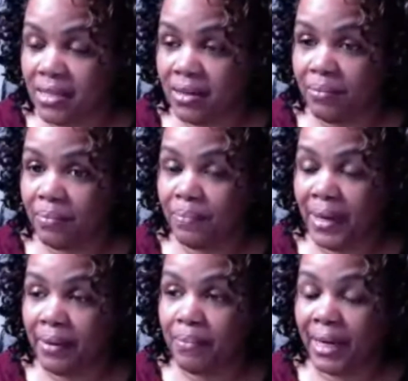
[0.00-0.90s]
the
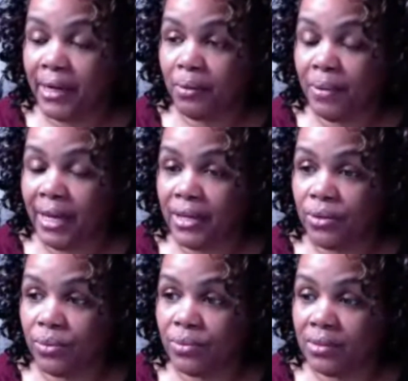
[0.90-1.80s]
buyer pay
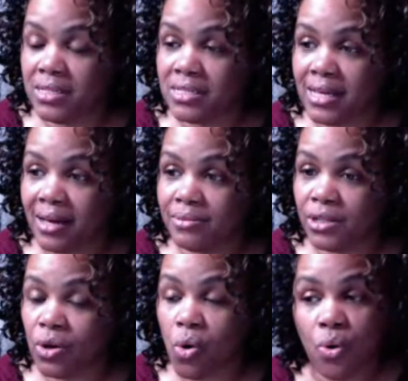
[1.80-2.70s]
you the lease
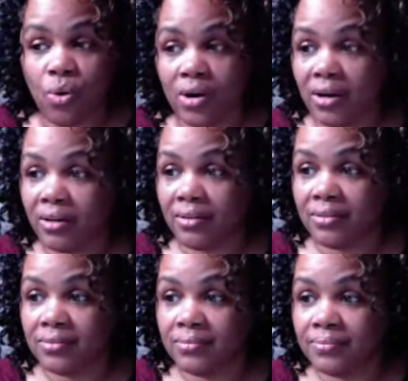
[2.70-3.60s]
option, or
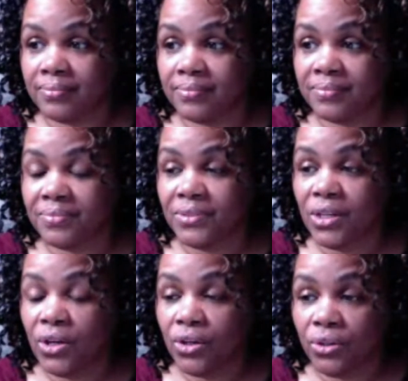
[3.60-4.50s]

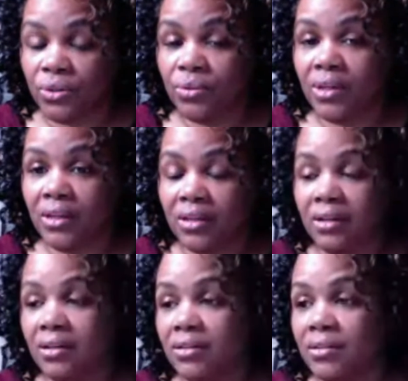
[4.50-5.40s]
you can
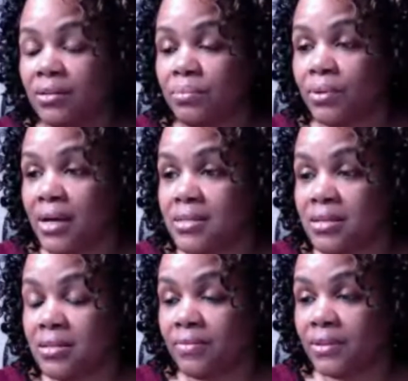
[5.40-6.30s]
get it under a
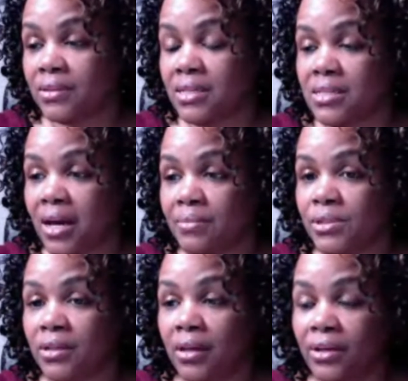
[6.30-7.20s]
process of the lease
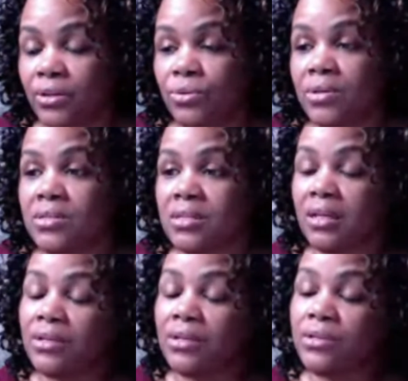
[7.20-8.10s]
option and you can
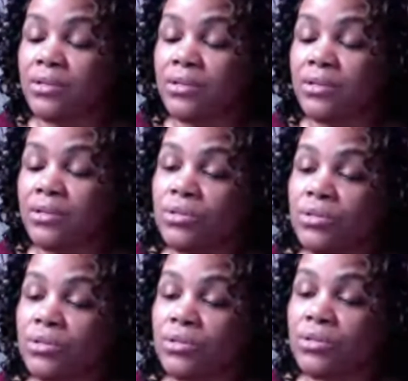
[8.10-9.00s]
sell it to an investor
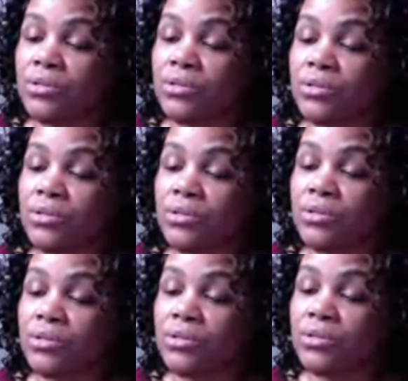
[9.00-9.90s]

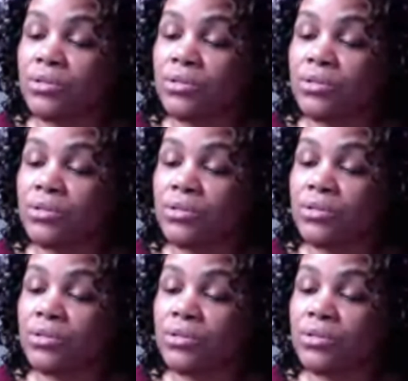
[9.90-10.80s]
and have
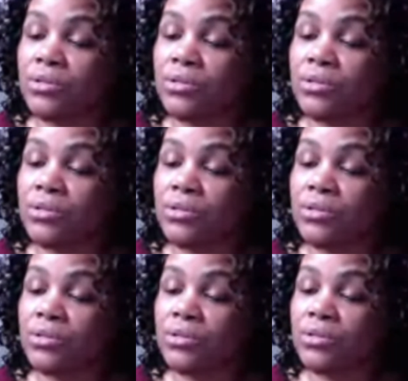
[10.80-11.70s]
the investor
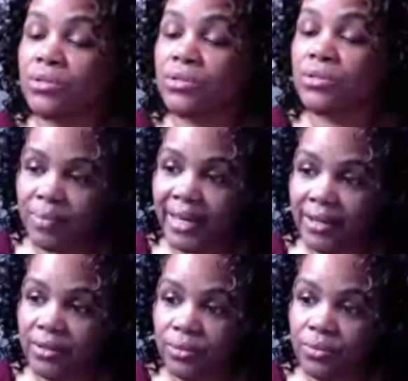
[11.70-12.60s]

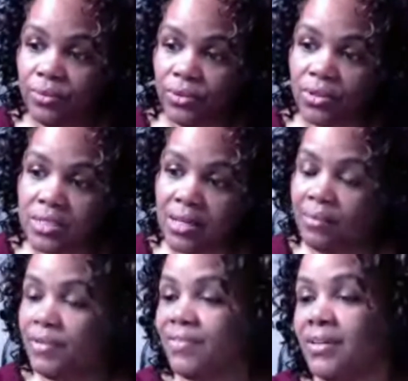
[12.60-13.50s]
pay you your
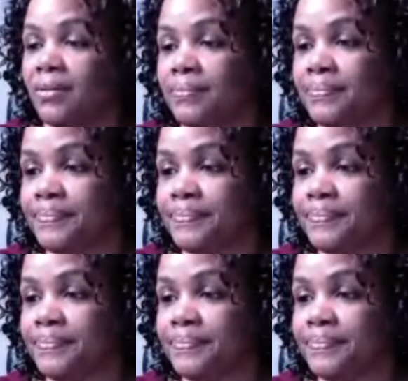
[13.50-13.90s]
assignment fee.